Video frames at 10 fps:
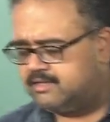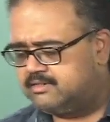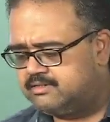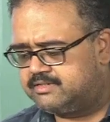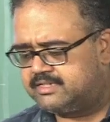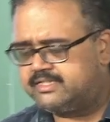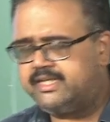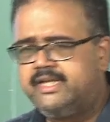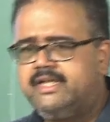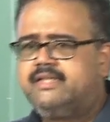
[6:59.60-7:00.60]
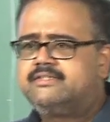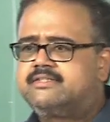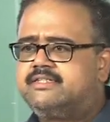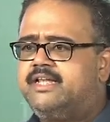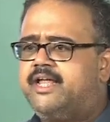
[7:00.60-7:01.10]

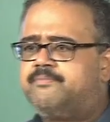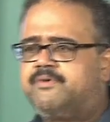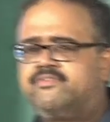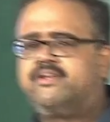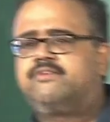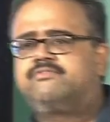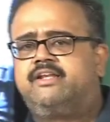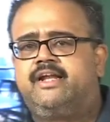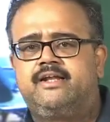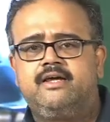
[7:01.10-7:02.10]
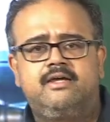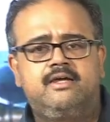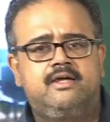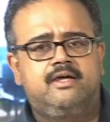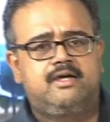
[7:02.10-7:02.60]
69% of the data,
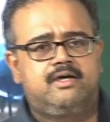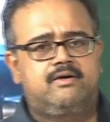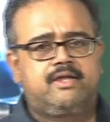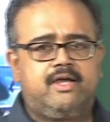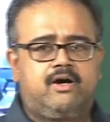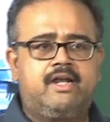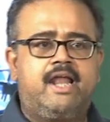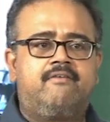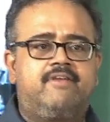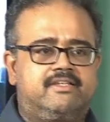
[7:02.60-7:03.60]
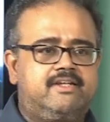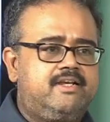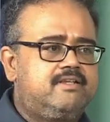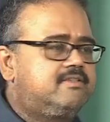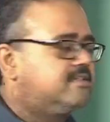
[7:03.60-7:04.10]
okay, on an average,
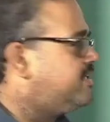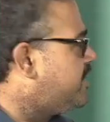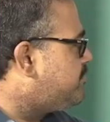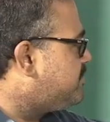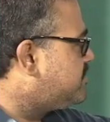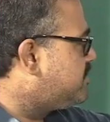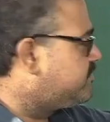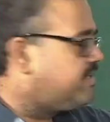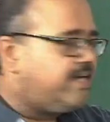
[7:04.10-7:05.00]
right, 69% of the